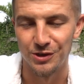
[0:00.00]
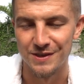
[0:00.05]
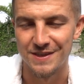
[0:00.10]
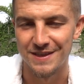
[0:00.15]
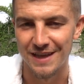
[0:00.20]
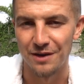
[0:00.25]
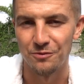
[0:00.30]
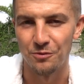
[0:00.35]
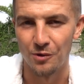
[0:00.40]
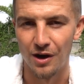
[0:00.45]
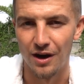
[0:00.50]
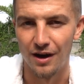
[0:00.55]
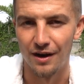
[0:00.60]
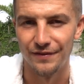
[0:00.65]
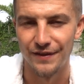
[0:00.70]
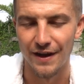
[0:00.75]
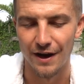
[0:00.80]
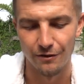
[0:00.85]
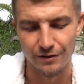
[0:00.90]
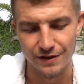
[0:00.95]
as they were.
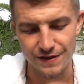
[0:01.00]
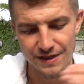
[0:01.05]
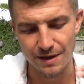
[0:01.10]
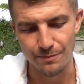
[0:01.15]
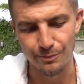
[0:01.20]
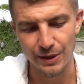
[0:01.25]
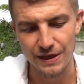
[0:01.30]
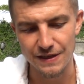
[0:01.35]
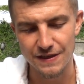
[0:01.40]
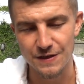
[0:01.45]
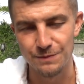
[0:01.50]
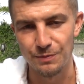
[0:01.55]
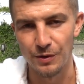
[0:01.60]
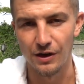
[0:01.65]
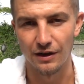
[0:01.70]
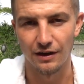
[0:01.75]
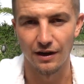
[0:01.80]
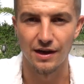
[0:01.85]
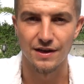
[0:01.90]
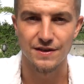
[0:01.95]
They were in St.
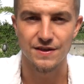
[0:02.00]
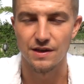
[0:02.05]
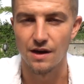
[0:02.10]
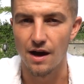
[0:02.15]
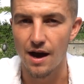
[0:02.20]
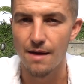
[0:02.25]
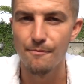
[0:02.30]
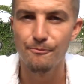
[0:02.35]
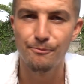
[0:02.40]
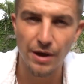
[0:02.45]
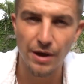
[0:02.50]
Petersburg last night.